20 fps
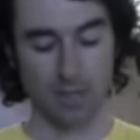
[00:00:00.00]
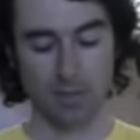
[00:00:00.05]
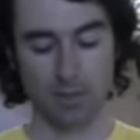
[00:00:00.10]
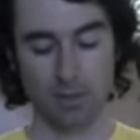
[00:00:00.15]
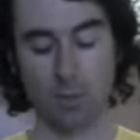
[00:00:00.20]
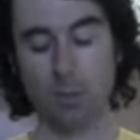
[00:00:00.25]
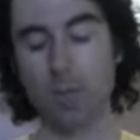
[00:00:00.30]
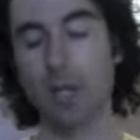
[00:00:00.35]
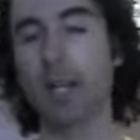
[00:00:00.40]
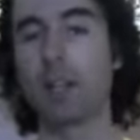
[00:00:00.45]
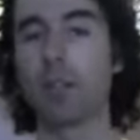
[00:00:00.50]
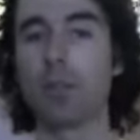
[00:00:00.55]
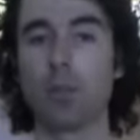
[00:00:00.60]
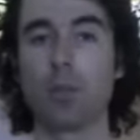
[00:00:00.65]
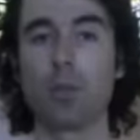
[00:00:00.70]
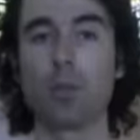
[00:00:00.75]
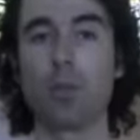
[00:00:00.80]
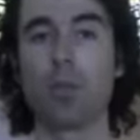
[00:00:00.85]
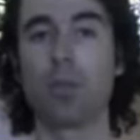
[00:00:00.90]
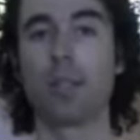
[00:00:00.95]
So what I could
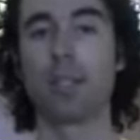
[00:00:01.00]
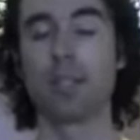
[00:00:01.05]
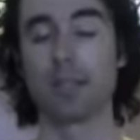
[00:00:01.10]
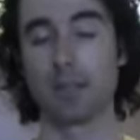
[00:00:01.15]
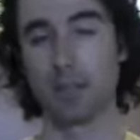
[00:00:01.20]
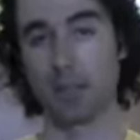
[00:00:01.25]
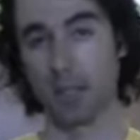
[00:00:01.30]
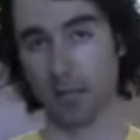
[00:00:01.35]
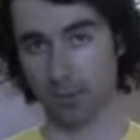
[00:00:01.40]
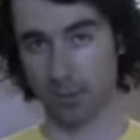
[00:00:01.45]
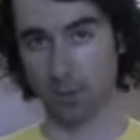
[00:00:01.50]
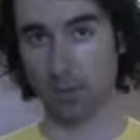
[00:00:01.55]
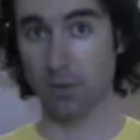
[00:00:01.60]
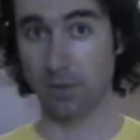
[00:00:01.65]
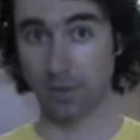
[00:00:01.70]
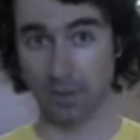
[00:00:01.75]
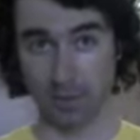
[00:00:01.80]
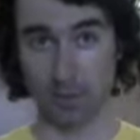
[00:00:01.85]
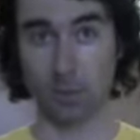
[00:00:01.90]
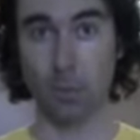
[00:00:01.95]
do with this, and of
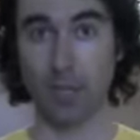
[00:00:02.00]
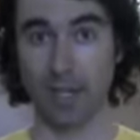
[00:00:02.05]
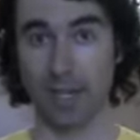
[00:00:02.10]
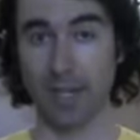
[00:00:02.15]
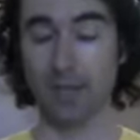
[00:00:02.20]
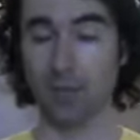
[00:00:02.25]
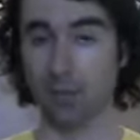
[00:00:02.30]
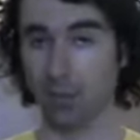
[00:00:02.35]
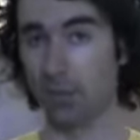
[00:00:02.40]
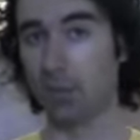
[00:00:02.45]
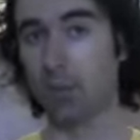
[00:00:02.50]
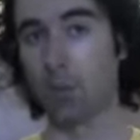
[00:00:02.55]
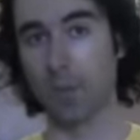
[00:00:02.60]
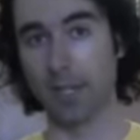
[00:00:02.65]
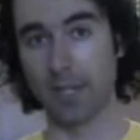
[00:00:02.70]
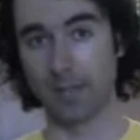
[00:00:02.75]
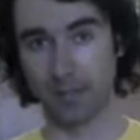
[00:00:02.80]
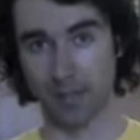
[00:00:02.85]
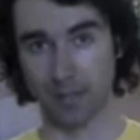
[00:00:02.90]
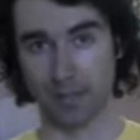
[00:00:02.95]
course this is what I do and
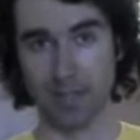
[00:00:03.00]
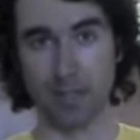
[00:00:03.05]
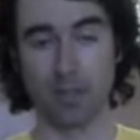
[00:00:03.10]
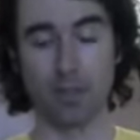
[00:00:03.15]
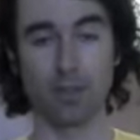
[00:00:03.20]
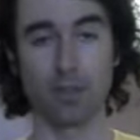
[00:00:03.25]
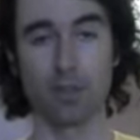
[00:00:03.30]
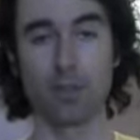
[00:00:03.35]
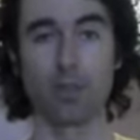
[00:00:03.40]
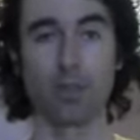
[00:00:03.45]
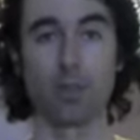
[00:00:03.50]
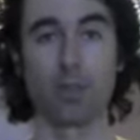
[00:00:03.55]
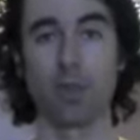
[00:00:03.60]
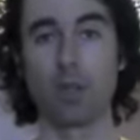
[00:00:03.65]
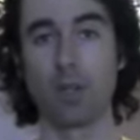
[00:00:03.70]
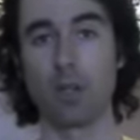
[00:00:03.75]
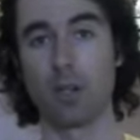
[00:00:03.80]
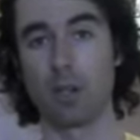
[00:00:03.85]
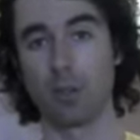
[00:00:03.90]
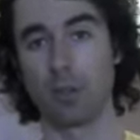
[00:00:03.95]
what I've continued to
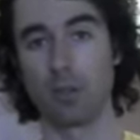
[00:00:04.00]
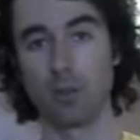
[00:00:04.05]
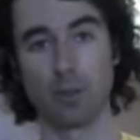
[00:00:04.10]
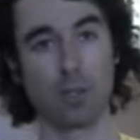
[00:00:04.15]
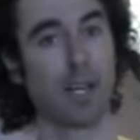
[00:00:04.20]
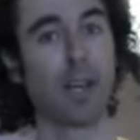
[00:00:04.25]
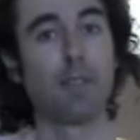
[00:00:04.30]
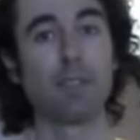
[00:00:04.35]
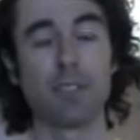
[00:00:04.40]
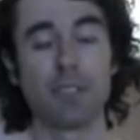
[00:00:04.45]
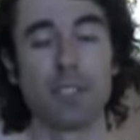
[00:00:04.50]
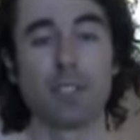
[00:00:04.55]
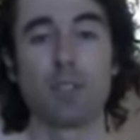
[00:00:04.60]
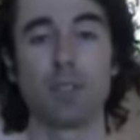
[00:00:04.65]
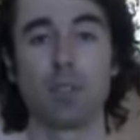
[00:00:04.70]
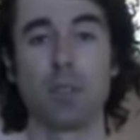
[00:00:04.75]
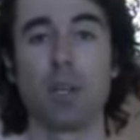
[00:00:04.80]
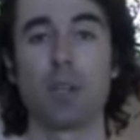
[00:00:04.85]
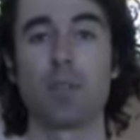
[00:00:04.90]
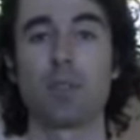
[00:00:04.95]
do on every
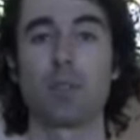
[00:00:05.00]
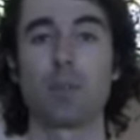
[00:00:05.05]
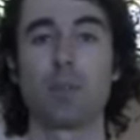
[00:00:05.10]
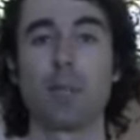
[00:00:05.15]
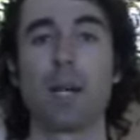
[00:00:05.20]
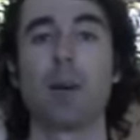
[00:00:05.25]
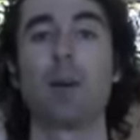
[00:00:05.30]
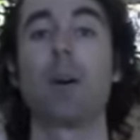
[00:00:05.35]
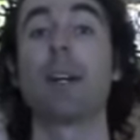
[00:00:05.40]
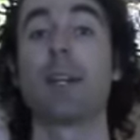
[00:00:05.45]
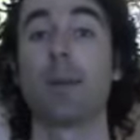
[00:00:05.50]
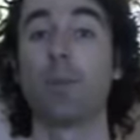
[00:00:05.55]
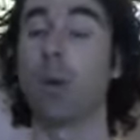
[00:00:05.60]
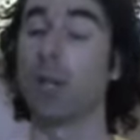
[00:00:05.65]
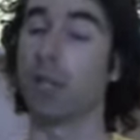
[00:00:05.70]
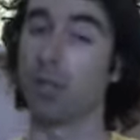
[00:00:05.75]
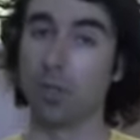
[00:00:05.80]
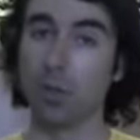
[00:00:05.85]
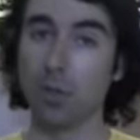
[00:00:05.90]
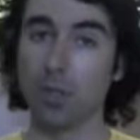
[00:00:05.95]
single launch from now on, and
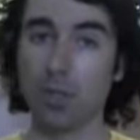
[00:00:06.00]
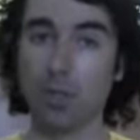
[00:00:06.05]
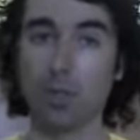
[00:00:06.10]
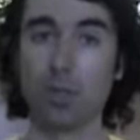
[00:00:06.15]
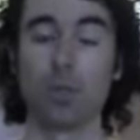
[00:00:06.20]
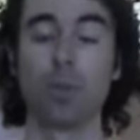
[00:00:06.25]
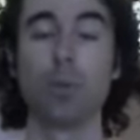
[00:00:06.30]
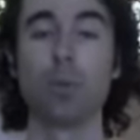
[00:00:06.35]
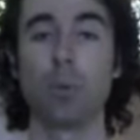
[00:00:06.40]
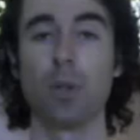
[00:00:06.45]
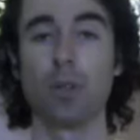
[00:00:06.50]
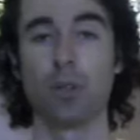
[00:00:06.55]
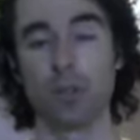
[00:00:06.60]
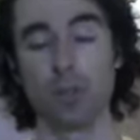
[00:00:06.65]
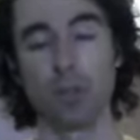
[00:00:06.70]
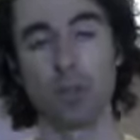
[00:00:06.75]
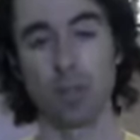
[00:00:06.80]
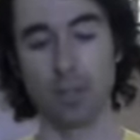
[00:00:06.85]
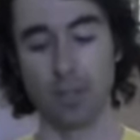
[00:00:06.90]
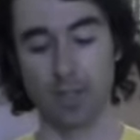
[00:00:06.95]
what you can do with
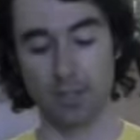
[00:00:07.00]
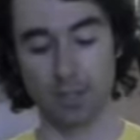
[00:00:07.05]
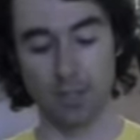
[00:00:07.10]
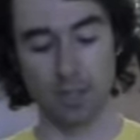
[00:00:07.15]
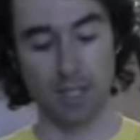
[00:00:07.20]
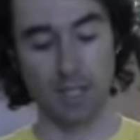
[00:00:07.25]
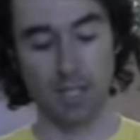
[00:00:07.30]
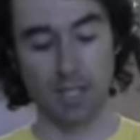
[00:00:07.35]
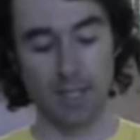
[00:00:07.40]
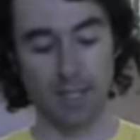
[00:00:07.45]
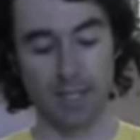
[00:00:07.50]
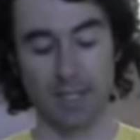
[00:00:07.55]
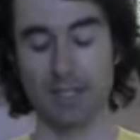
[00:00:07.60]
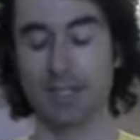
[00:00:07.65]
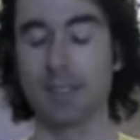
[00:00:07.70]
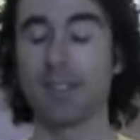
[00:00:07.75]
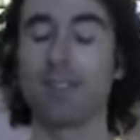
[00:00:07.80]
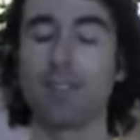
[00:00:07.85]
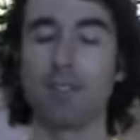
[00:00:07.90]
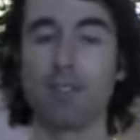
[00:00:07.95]
your launch,
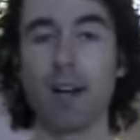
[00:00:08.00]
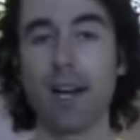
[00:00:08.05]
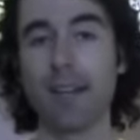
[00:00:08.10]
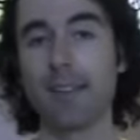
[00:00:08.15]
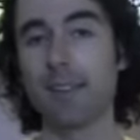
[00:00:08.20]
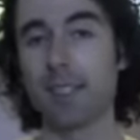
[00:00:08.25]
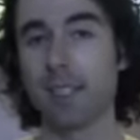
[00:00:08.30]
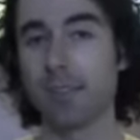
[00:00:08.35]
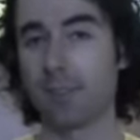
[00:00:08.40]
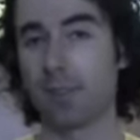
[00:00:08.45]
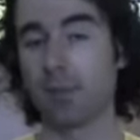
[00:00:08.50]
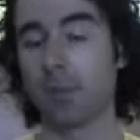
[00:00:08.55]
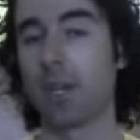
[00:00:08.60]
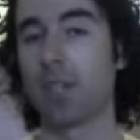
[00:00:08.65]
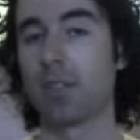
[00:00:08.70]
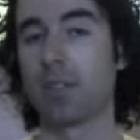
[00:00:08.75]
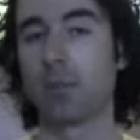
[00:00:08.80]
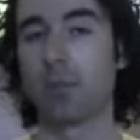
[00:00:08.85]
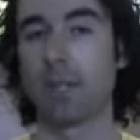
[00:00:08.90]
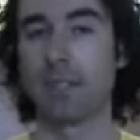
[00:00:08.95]
is find this
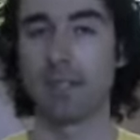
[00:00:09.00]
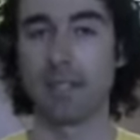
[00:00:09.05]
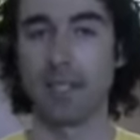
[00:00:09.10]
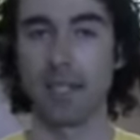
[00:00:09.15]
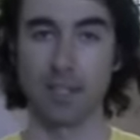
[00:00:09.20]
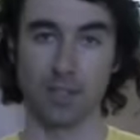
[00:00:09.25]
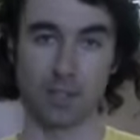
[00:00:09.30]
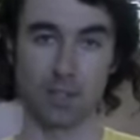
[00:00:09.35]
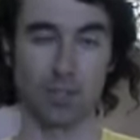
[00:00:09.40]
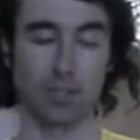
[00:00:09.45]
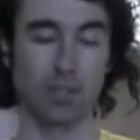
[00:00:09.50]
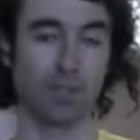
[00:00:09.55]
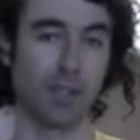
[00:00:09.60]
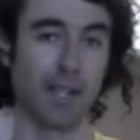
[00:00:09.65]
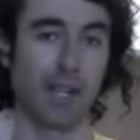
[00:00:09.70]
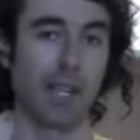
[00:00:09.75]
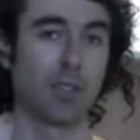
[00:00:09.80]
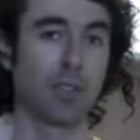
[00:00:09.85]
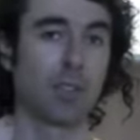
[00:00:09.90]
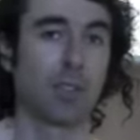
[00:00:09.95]
information by sending a
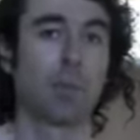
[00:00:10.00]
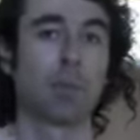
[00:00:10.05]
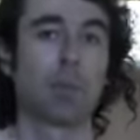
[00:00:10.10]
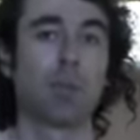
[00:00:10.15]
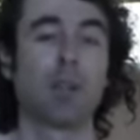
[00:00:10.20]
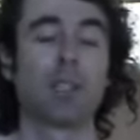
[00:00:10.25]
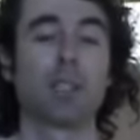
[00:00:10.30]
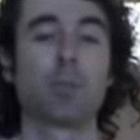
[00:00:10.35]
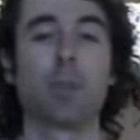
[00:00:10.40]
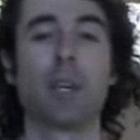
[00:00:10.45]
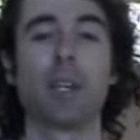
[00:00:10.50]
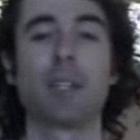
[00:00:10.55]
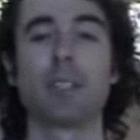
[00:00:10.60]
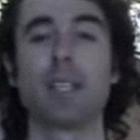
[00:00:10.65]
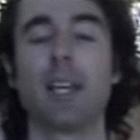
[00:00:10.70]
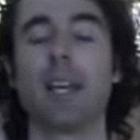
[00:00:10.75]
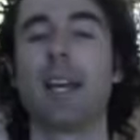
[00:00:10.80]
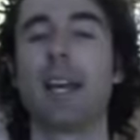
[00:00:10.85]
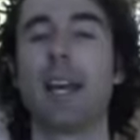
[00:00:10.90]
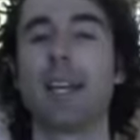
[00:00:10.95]
survey out to your
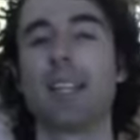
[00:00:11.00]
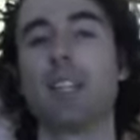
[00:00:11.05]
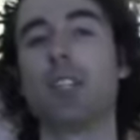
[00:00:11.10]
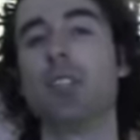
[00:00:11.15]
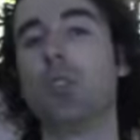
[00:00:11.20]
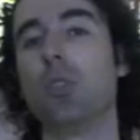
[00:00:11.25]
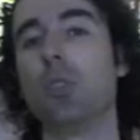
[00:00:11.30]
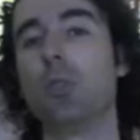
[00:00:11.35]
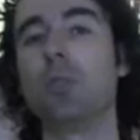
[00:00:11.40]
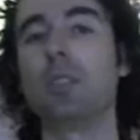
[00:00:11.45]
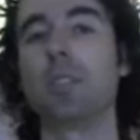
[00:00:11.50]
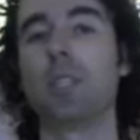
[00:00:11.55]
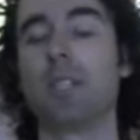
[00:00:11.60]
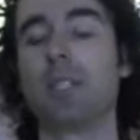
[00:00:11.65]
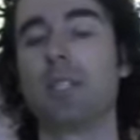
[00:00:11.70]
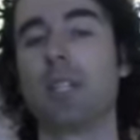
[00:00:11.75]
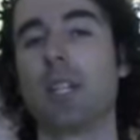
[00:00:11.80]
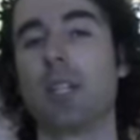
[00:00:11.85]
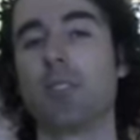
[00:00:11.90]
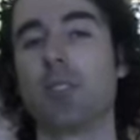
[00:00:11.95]
prospects and then use
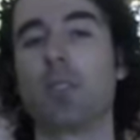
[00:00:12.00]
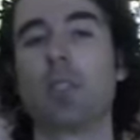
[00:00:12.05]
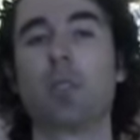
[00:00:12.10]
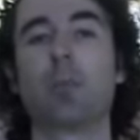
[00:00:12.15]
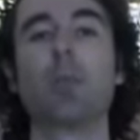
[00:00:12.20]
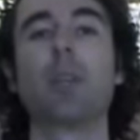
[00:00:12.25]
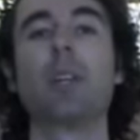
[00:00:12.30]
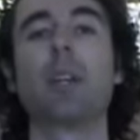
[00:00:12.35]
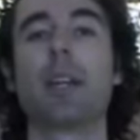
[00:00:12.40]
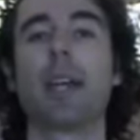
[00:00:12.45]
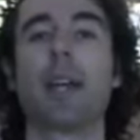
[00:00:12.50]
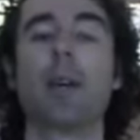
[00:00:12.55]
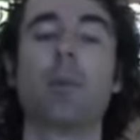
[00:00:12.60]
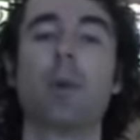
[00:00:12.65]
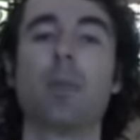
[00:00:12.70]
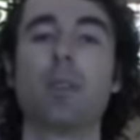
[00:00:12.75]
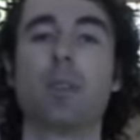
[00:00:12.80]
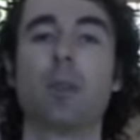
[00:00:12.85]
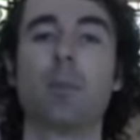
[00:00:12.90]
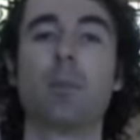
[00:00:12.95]
it to communicate
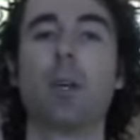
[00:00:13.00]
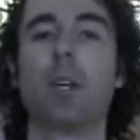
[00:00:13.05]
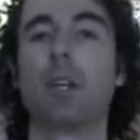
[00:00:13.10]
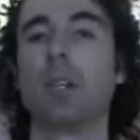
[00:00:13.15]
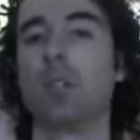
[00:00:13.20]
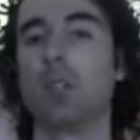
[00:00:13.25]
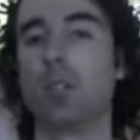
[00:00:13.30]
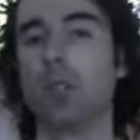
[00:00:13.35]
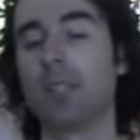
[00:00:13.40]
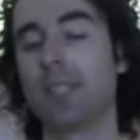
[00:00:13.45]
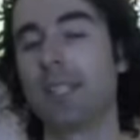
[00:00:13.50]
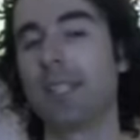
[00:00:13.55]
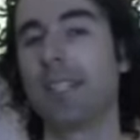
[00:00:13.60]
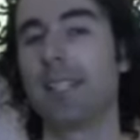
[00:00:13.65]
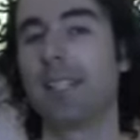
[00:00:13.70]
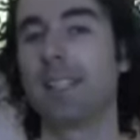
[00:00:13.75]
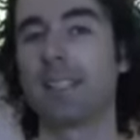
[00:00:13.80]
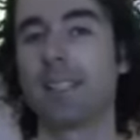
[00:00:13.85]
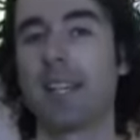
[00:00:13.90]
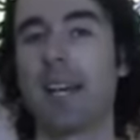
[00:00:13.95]
with them using the
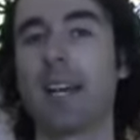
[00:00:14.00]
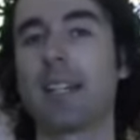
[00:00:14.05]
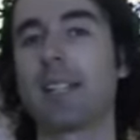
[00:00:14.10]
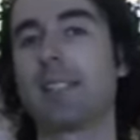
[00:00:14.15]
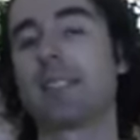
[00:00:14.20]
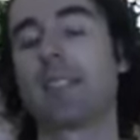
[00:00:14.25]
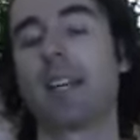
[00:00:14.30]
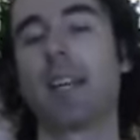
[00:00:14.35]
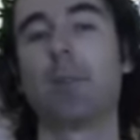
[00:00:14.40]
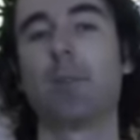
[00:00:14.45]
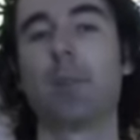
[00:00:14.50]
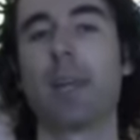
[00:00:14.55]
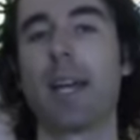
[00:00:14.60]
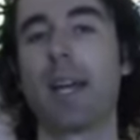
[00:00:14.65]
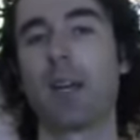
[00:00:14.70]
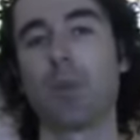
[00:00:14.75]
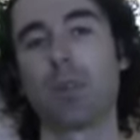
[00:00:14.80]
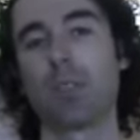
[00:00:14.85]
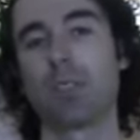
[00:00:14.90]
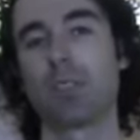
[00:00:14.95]
exact same
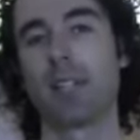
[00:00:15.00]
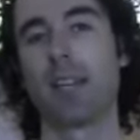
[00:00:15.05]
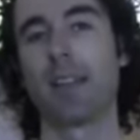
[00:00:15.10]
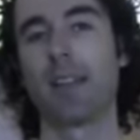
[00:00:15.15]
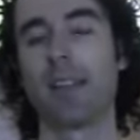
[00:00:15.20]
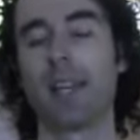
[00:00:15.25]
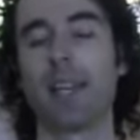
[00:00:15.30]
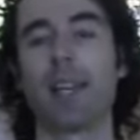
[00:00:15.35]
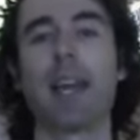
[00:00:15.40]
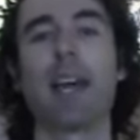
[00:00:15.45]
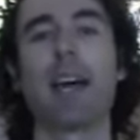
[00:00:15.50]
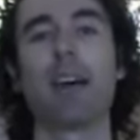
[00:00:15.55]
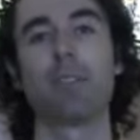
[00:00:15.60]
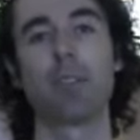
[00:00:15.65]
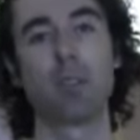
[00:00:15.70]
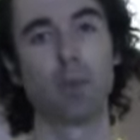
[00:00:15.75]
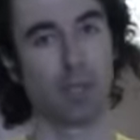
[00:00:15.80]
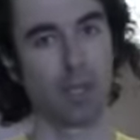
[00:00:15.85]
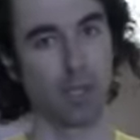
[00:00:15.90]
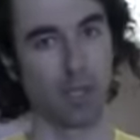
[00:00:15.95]
language that they
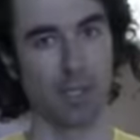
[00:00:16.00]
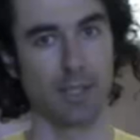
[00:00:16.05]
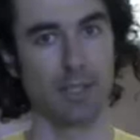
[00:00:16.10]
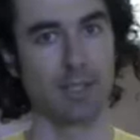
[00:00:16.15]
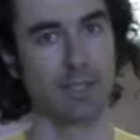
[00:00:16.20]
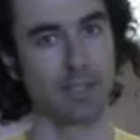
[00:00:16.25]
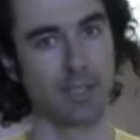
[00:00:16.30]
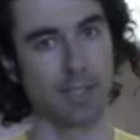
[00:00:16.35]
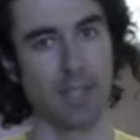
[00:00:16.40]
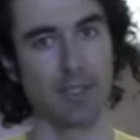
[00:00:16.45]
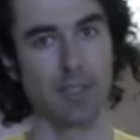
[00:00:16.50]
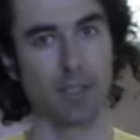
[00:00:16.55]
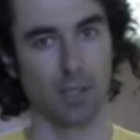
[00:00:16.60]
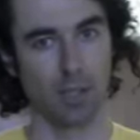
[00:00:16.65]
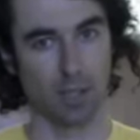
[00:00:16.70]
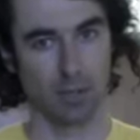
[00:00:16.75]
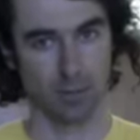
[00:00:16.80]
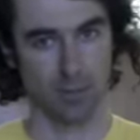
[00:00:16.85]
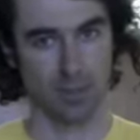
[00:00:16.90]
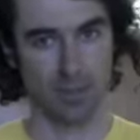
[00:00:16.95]
have going on inside the
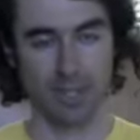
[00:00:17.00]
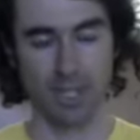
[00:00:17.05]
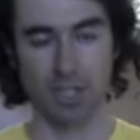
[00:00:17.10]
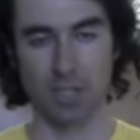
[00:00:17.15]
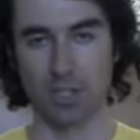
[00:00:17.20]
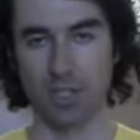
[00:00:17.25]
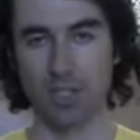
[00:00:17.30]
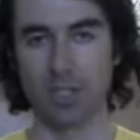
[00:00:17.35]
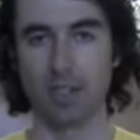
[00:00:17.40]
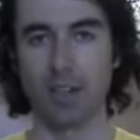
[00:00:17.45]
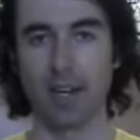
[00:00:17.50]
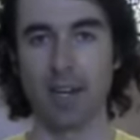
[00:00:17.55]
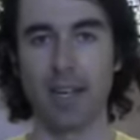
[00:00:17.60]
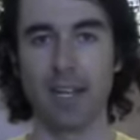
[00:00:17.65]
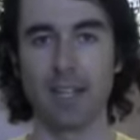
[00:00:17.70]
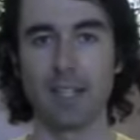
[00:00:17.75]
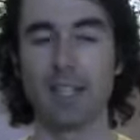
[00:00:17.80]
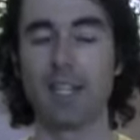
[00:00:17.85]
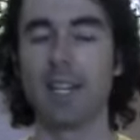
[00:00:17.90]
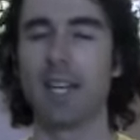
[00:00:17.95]
conversation in their
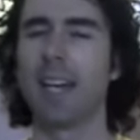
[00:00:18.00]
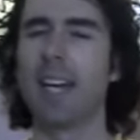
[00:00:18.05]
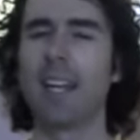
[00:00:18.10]
head.